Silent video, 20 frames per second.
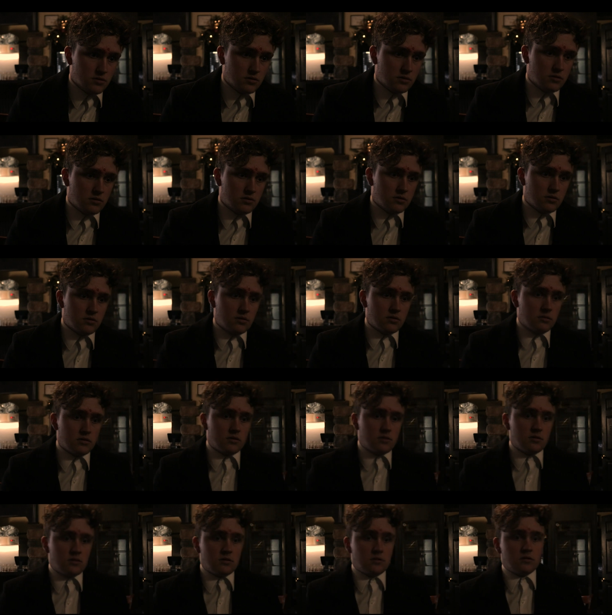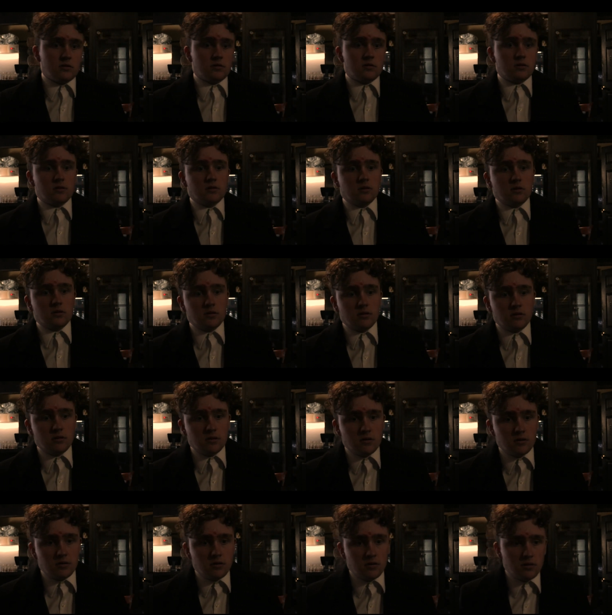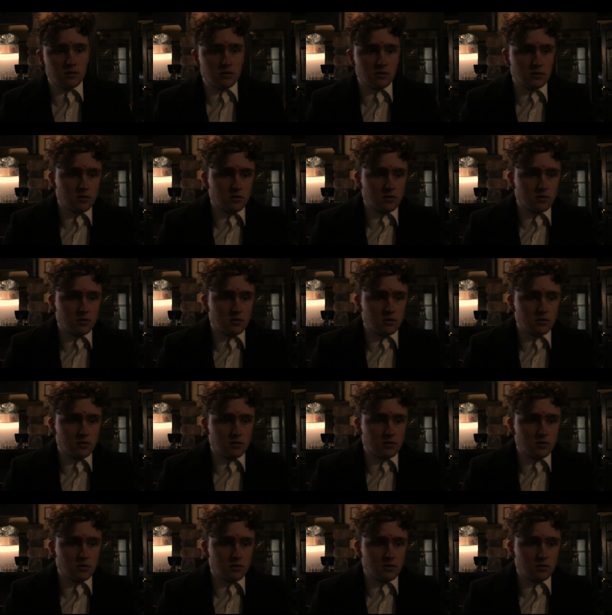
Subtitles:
Nothing is said.